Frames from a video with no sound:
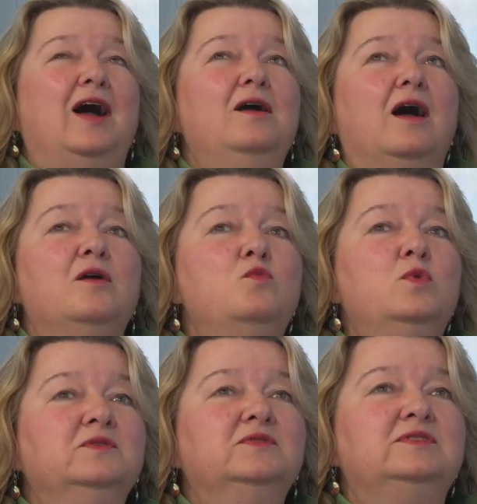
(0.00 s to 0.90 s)
I
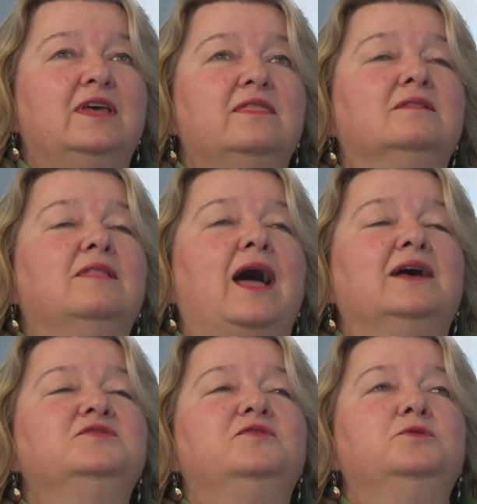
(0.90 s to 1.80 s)
will say the
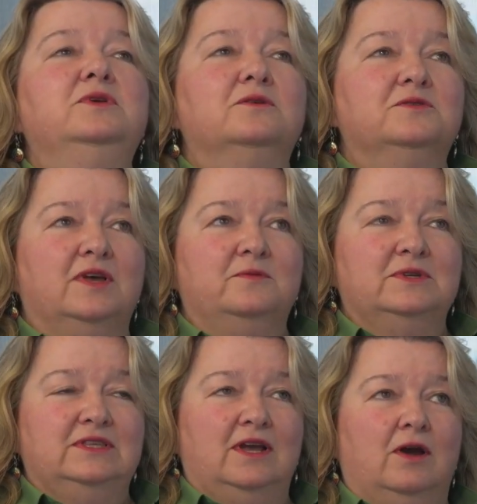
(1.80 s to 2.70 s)
last few years I
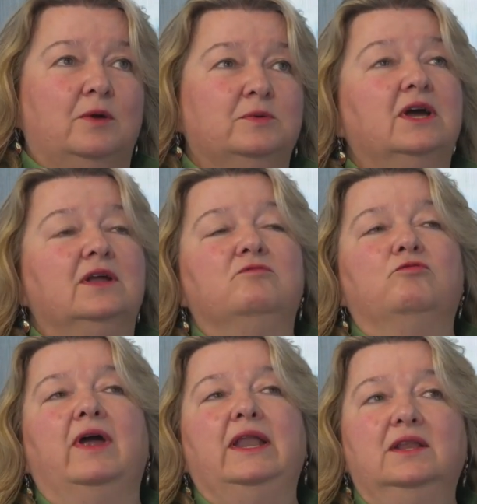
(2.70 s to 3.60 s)
was there, I was kind
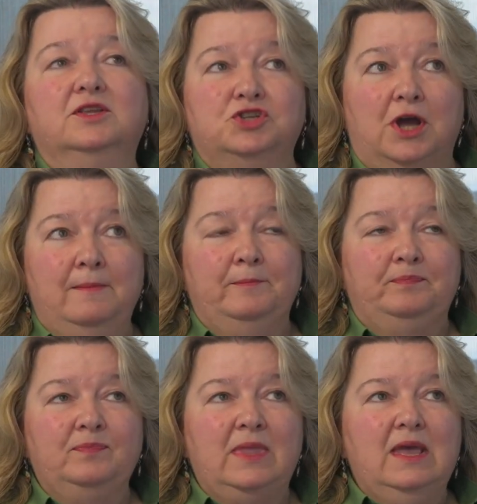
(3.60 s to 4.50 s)
of ready to jump.
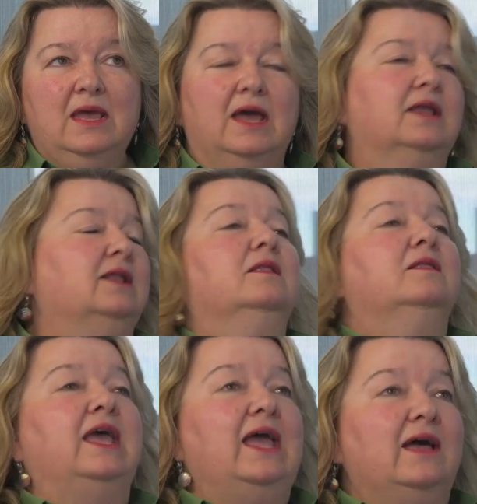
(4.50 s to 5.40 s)

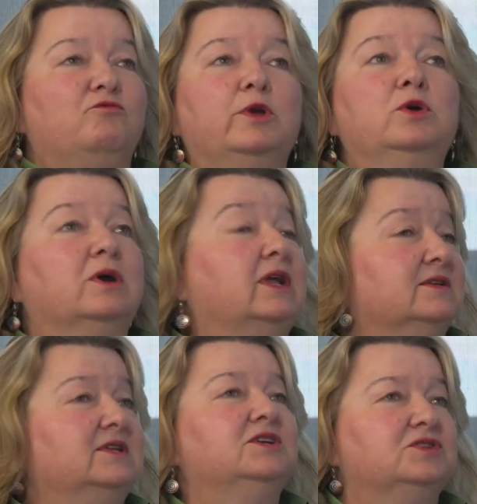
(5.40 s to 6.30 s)
And they had
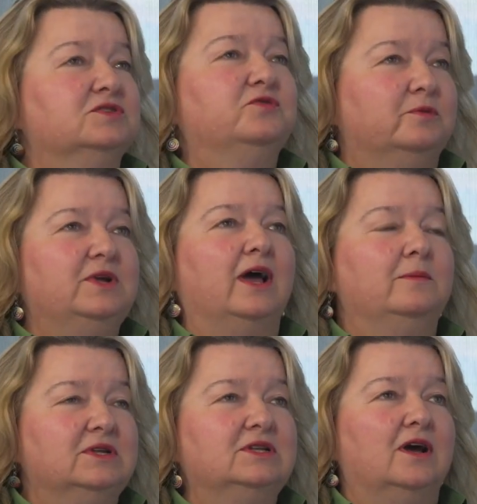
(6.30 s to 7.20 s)
reorganizations from
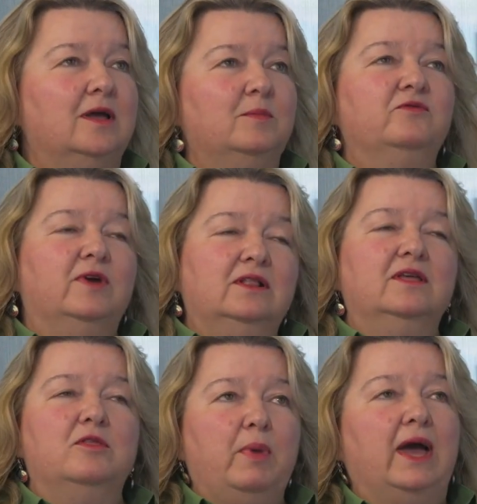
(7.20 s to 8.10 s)
time to time, and
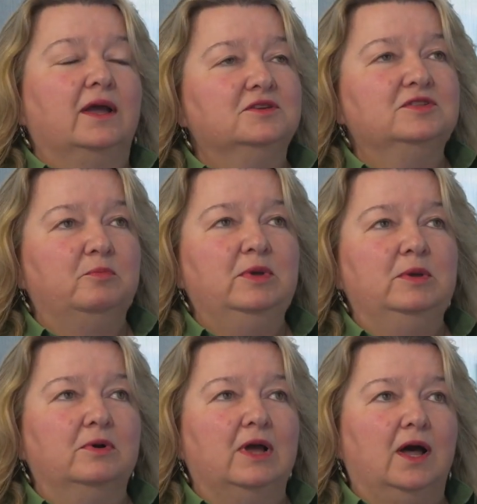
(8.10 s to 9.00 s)
frankly, the package that
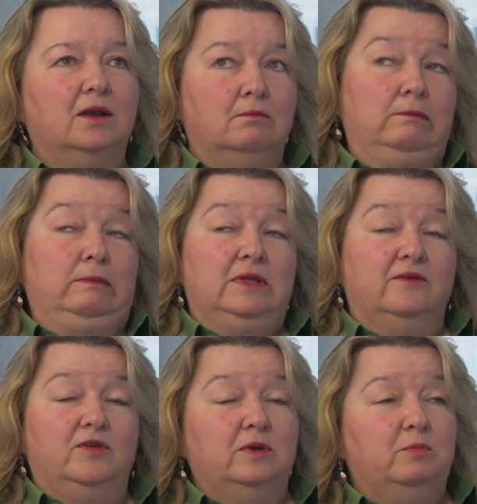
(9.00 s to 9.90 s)
people got,
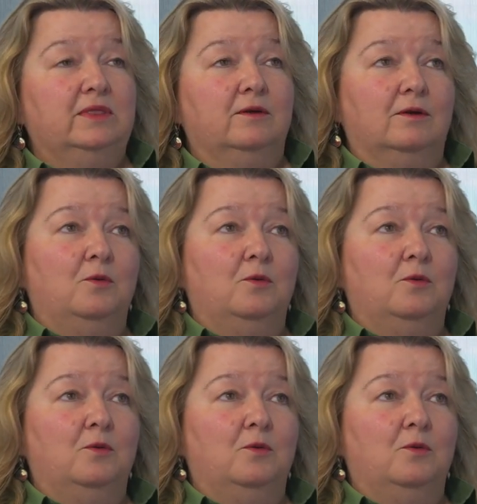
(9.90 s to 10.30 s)
if you had been there a while,